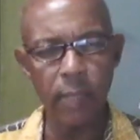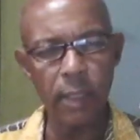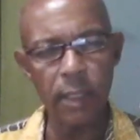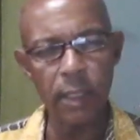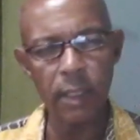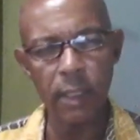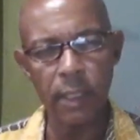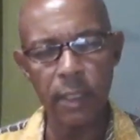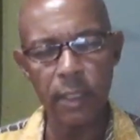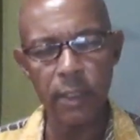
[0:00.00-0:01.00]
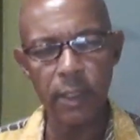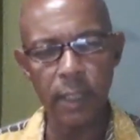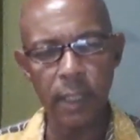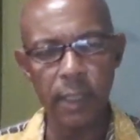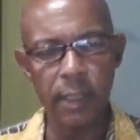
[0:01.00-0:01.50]
I think in the 80s or the
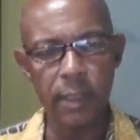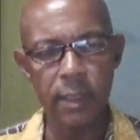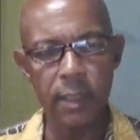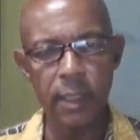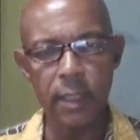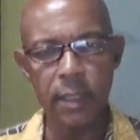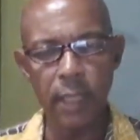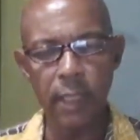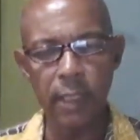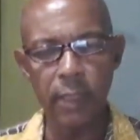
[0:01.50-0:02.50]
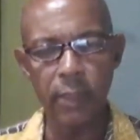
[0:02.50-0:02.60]
90s, they decided